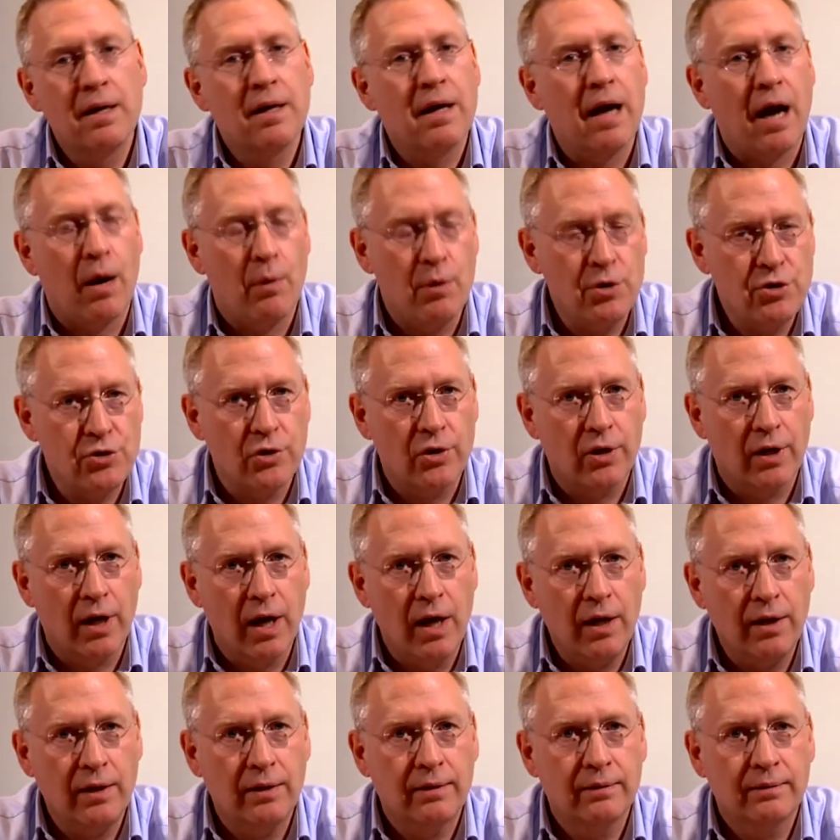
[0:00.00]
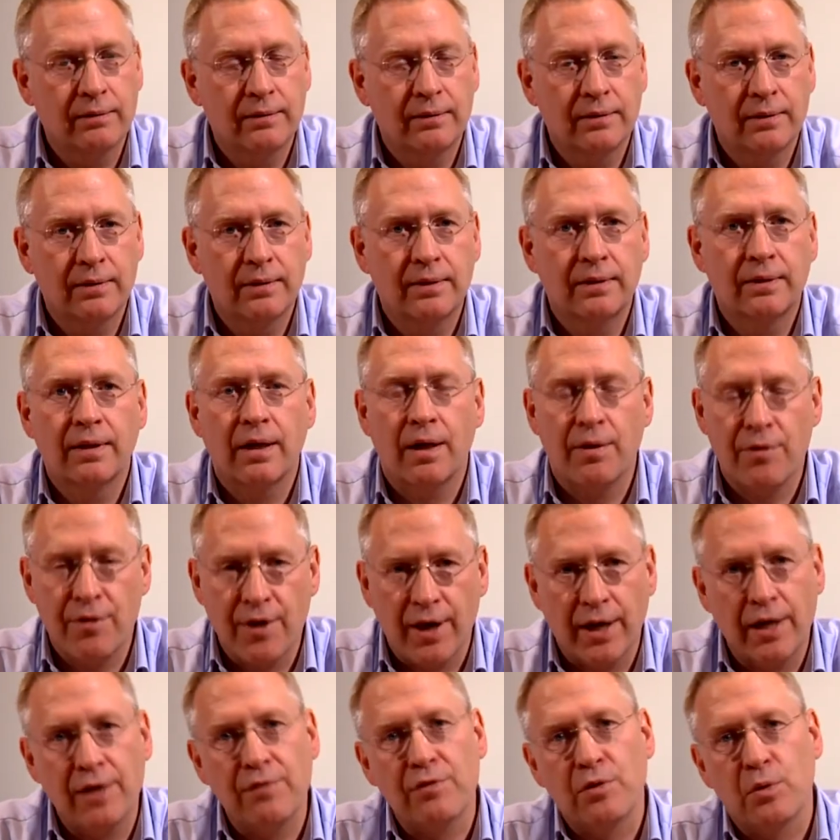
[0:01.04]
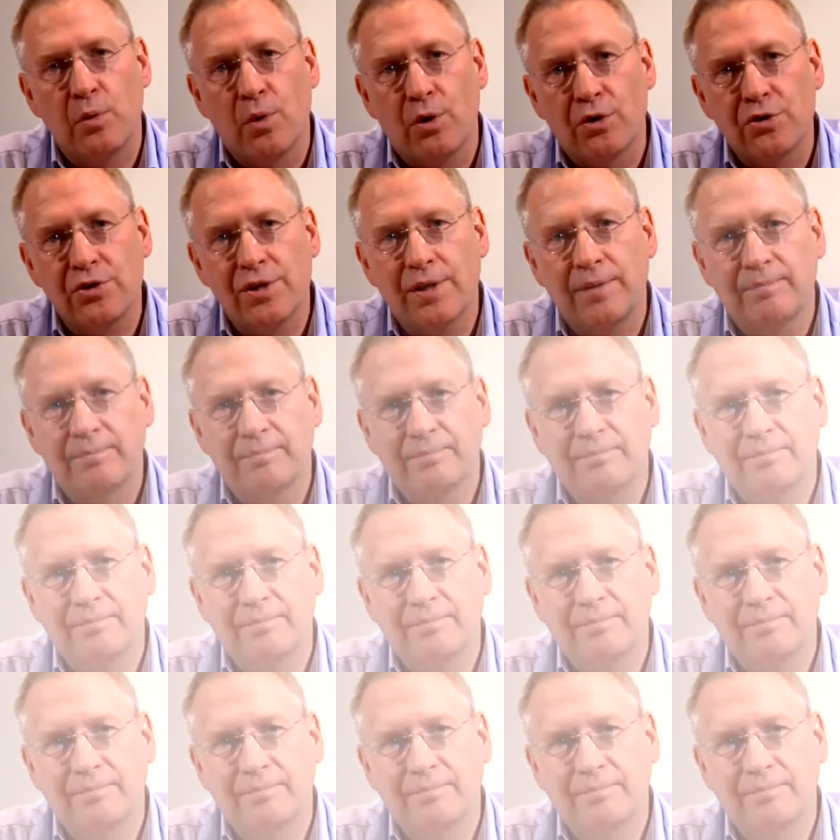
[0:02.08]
I wish you good luck, and thank you for watching.